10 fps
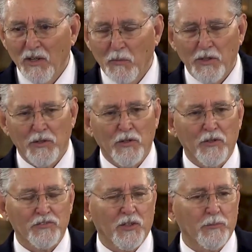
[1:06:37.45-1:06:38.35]
We don't know
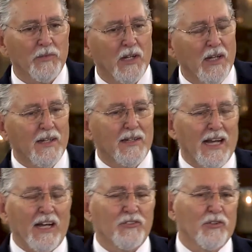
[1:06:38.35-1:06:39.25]
if some
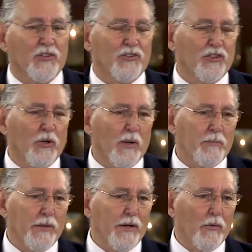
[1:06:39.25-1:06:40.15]
guy's going to show
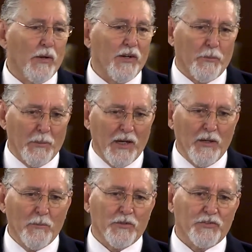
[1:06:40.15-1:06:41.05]
up there wearing a
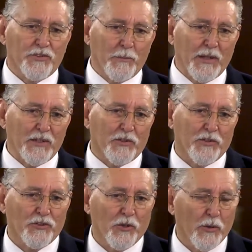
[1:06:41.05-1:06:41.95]
bomb or if somebody's going
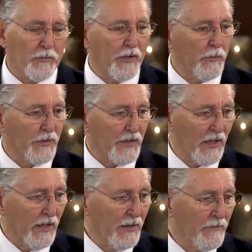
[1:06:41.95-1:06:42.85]
to show up there with a
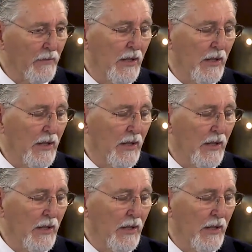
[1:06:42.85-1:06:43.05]
gun.